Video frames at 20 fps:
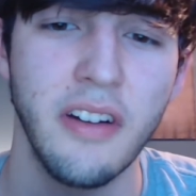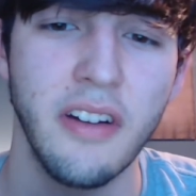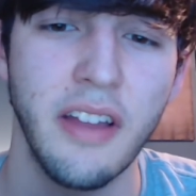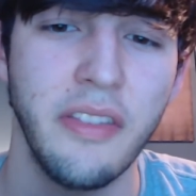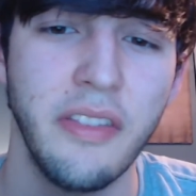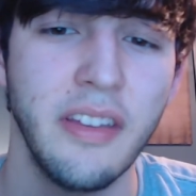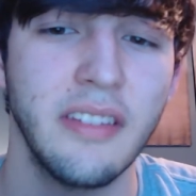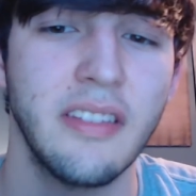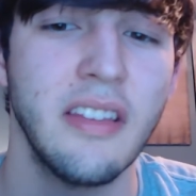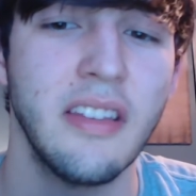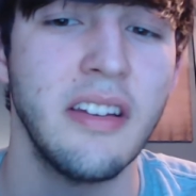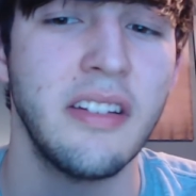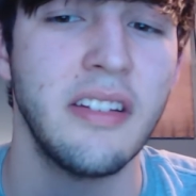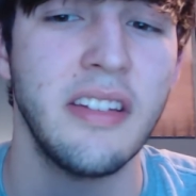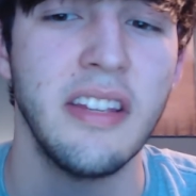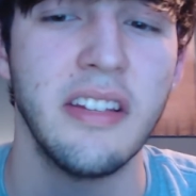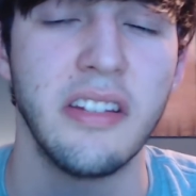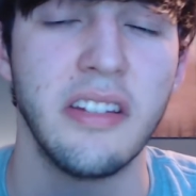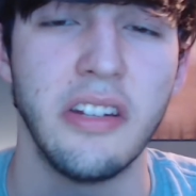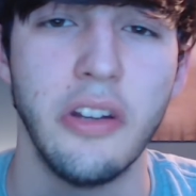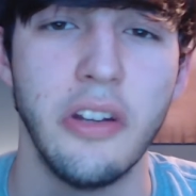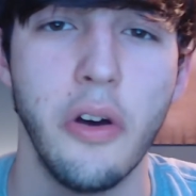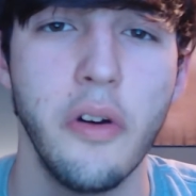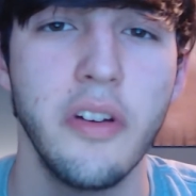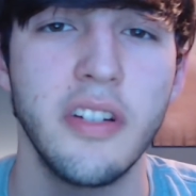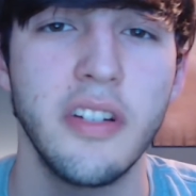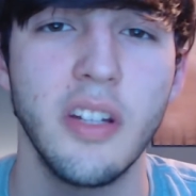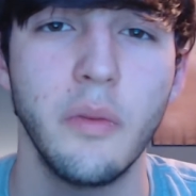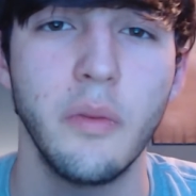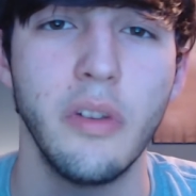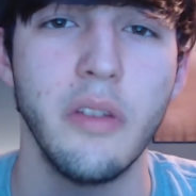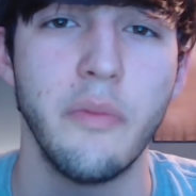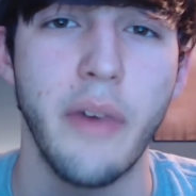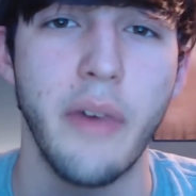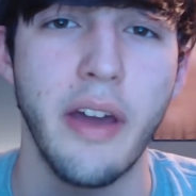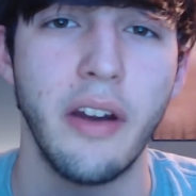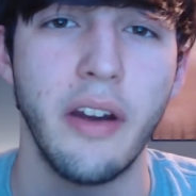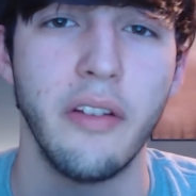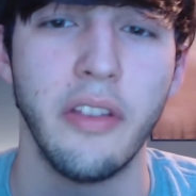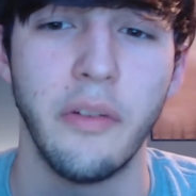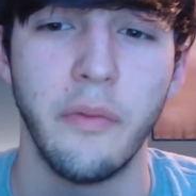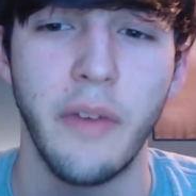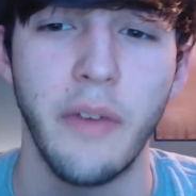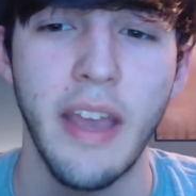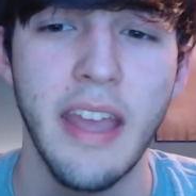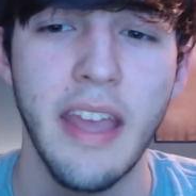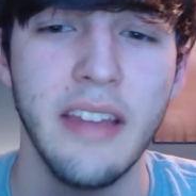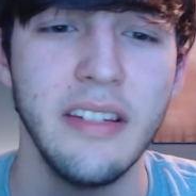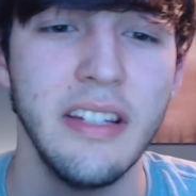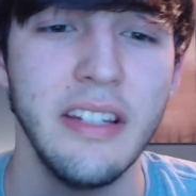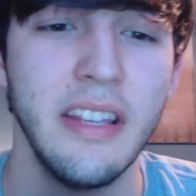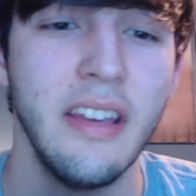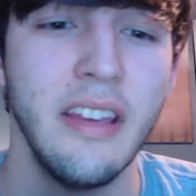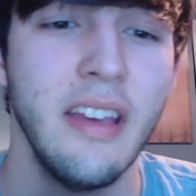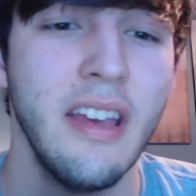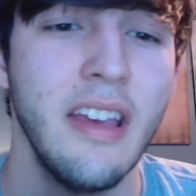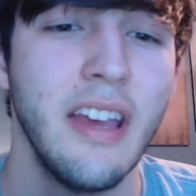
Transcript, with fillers: I think Tennessee is noticeably better than Vandy,